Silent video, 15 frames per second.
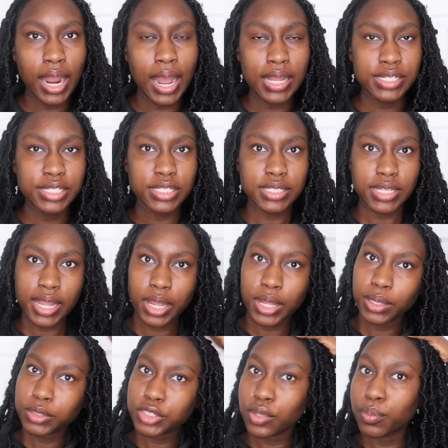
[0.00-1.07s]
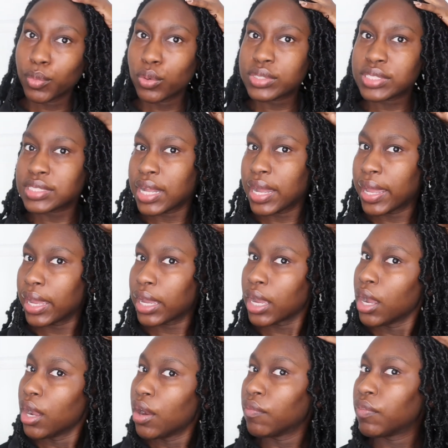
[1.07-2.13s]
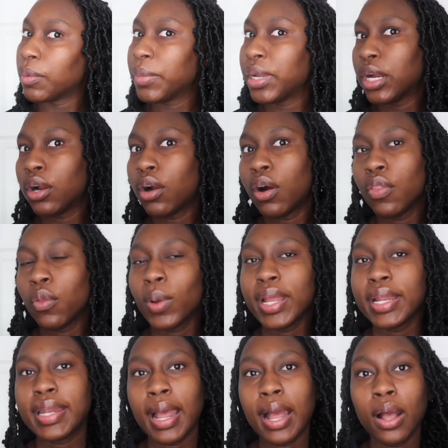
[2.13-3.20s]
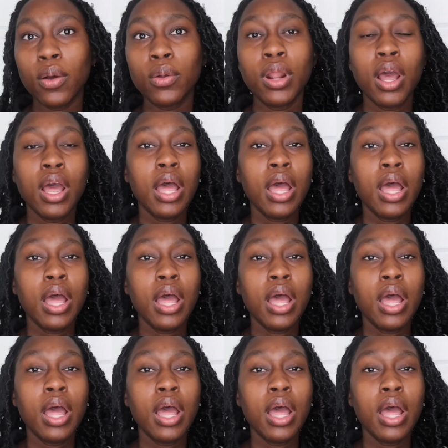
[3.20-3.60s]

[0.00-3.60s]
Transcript: I just like to mousse like from here all the way down.